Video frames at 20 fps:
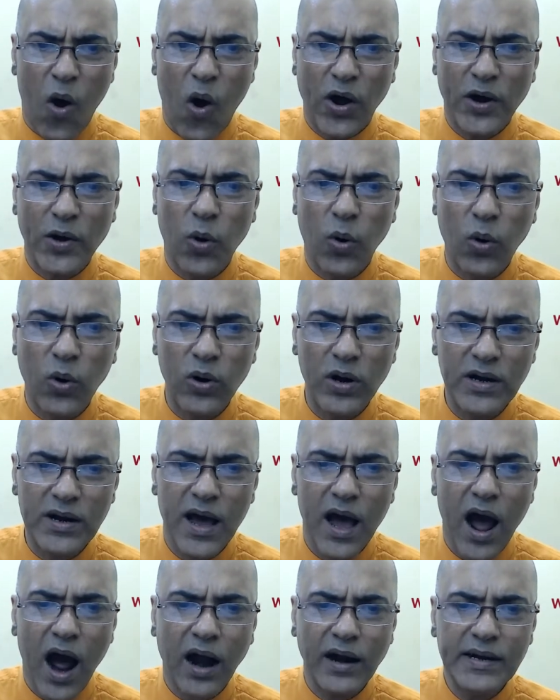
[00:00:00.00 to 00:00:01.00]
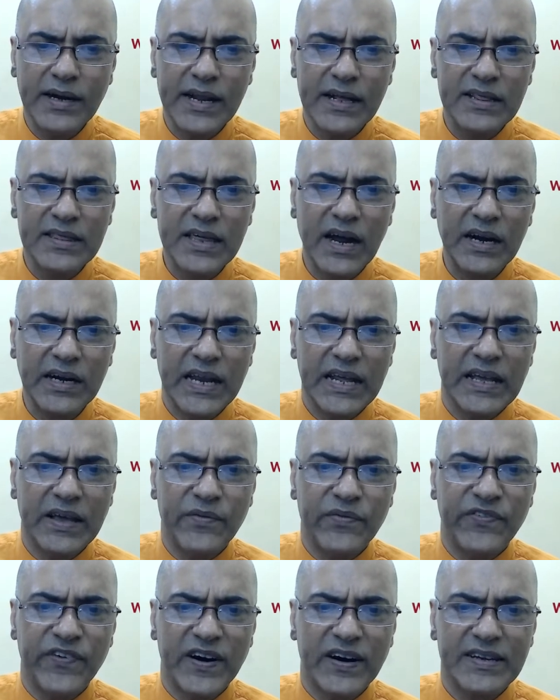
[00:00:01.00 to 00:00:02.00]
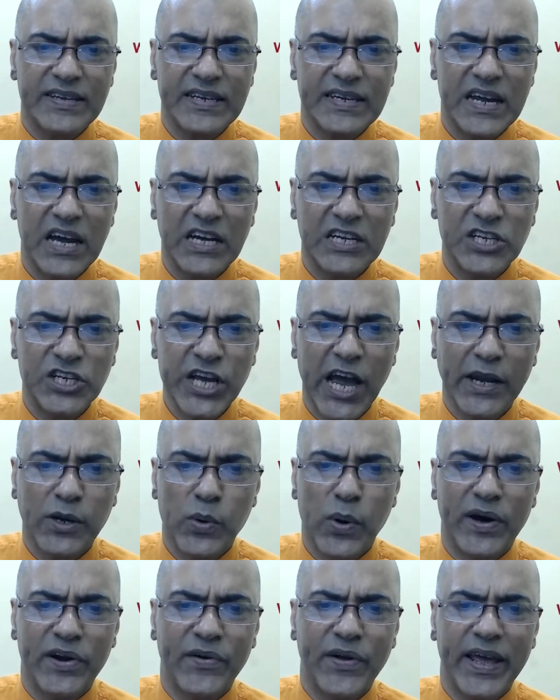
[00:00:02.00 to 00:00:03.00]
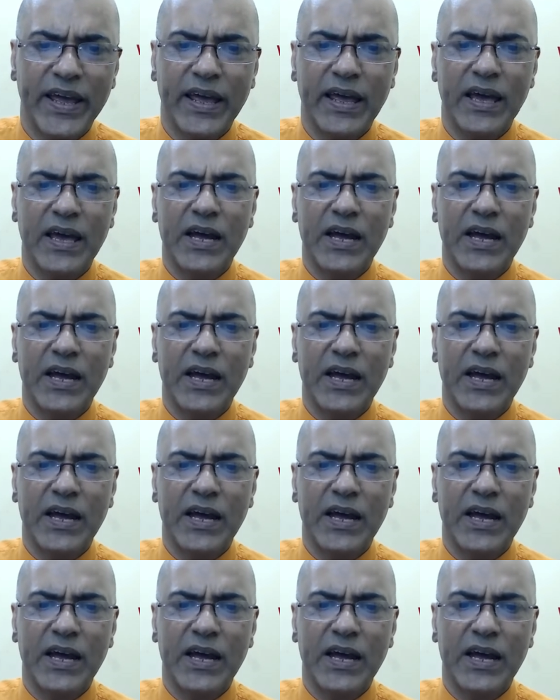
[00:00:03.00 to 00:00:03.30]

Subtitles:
on hold until 31st January